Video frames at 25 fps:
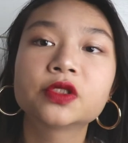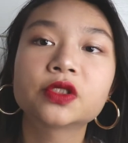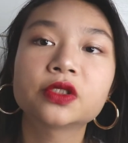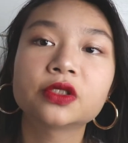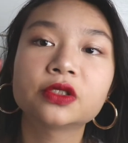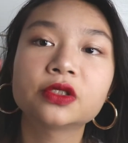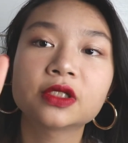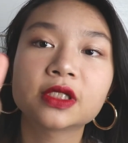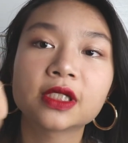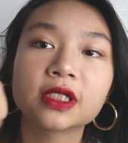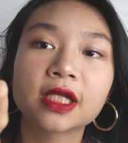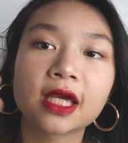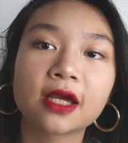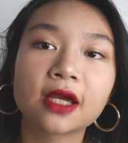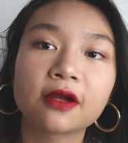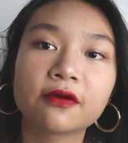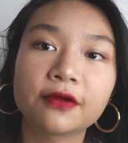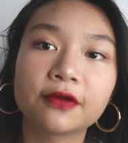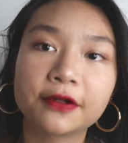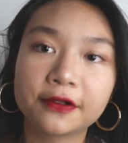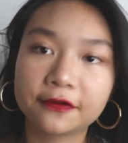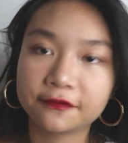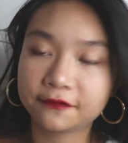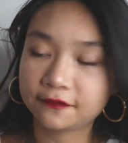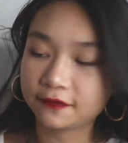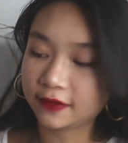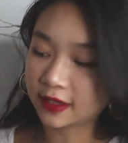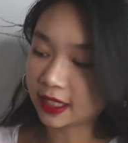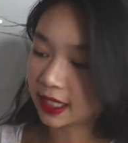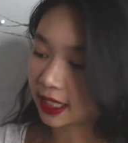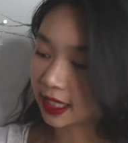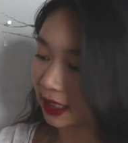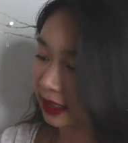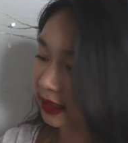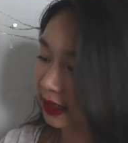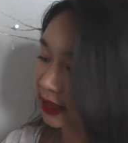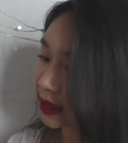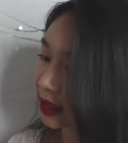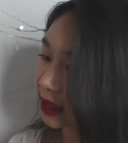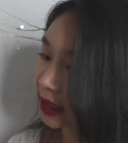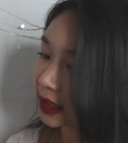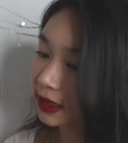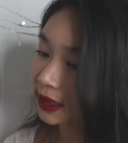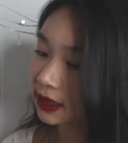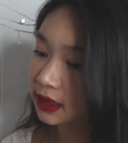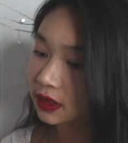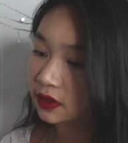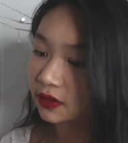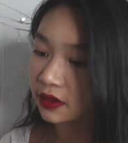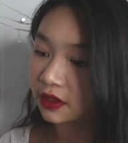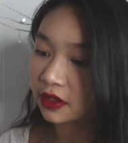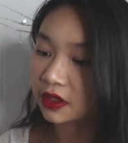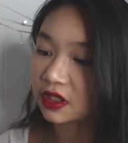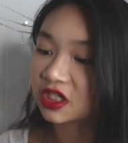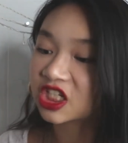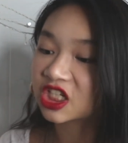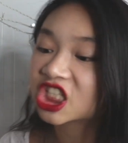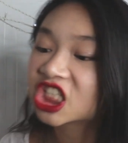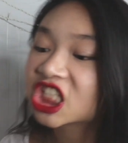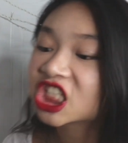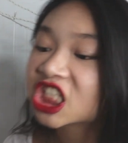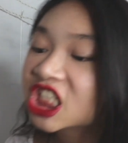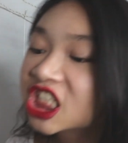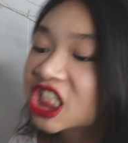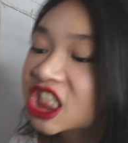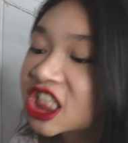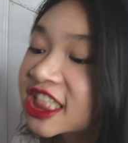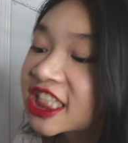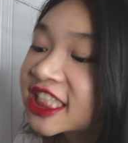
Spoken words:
so you can get rid of the excess so that there's